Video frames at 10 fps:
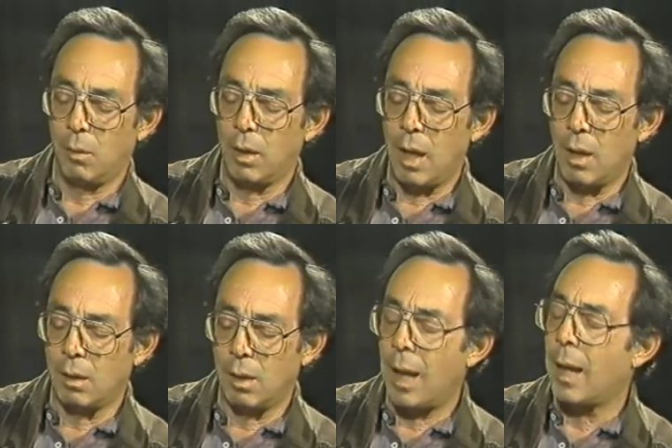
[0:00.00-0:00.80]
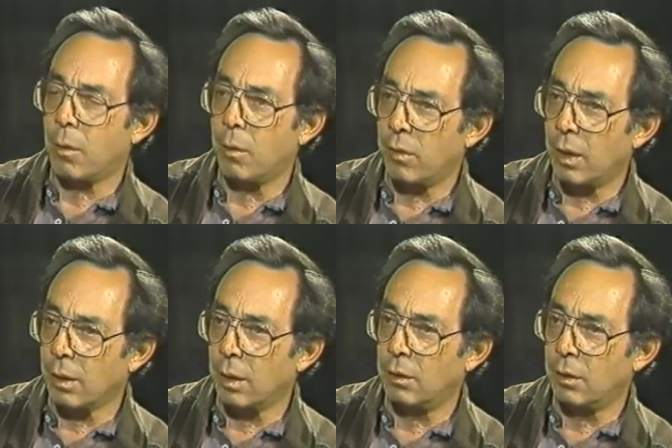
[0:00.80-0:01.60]
without adequate
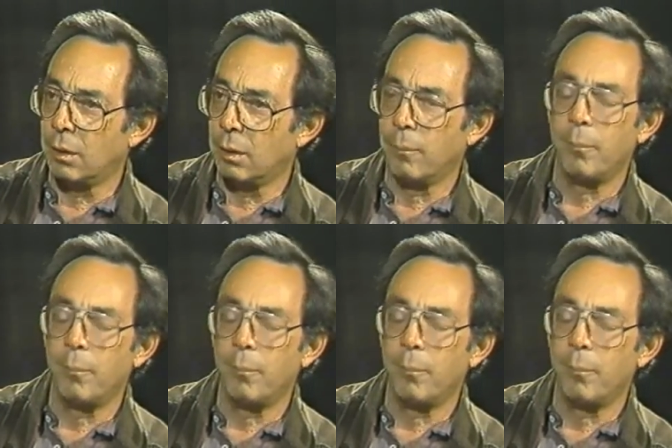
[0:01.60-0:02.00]
ventilation,